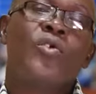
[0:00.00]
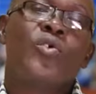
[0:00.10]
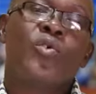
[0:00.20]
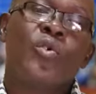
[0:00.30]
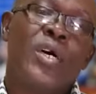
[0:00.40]

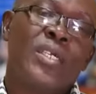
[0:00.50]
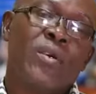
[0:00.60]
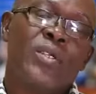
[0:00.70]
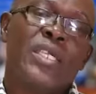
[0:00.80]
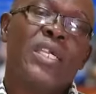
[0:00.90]
So as I
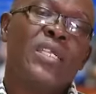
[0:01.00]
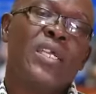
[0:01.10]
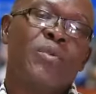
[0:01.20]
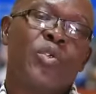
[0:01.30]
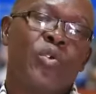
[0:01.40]
was saying,
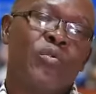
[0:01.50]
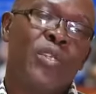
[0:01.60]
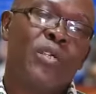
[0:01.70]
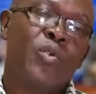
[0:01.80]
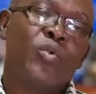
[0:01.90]
I'm sure you've
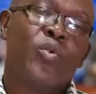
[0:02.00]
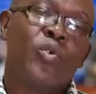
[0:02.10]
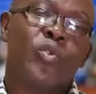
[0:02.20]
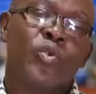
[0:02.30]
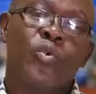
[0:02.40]
been able to go
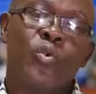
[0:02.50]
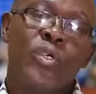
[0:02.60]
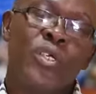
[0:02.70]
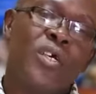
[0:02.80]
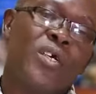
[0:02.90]
through
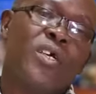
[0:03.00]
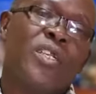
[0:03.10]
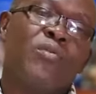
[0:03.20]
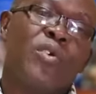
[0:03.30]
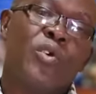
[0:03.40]

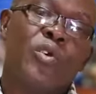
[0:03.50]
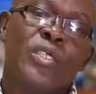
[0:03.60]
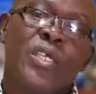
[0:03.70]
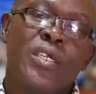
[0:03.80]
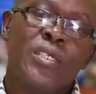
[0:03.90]
the
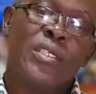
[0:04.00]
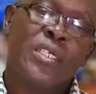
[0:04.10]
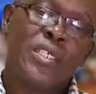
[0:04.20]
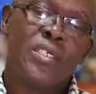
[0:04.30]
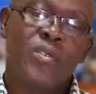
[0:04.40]
various
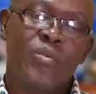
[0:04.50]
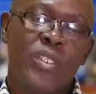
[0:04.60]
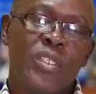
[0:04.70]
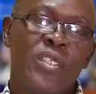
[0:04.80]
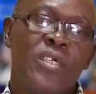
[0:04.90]
sessions
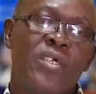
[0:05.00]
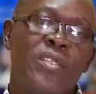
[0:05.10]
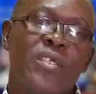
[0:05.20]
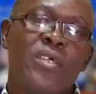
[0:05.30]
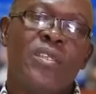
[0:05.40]
within
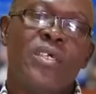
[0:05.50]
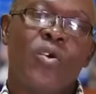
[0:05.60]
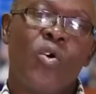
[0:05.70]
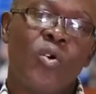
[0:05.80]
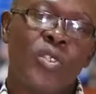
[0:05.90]
the
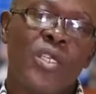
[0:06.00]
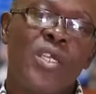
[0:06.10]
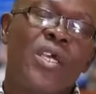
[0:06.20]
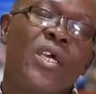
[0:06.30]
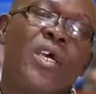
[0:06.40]
course,
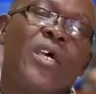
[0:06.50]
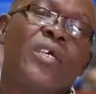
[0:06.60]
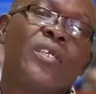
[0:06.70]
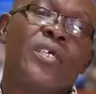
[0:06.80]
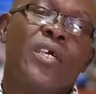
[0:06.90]

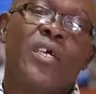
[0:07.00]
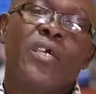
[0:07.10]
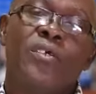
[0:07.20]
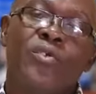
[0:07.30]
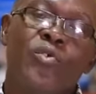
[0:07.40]
and
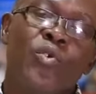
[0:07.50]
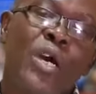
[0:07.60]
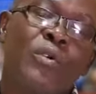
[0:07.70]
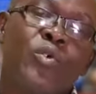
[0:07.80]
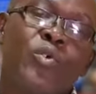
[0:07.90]
you know
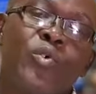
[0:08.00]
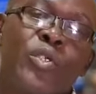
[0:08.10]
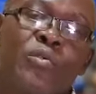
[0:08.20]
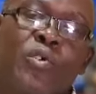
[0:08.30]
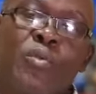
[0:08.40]
how to use
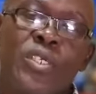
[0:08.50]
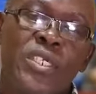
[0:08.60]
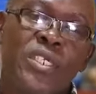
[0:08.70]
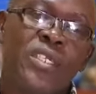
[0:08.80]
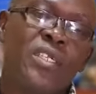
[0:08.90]

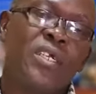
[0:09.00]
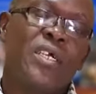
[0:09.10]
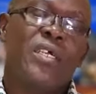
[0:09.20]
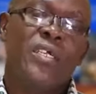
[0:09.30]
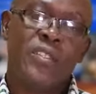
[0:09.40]
information
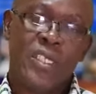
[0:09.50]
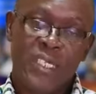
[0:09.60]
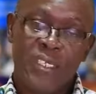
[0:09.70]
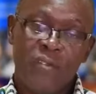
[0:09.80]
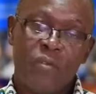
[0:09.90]

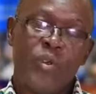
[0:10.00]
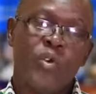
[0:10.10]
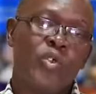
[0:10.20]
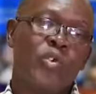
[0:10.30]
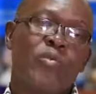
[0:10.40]
ethically,
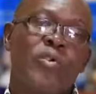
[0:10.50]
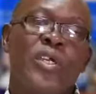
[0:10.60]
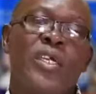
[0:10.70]
because of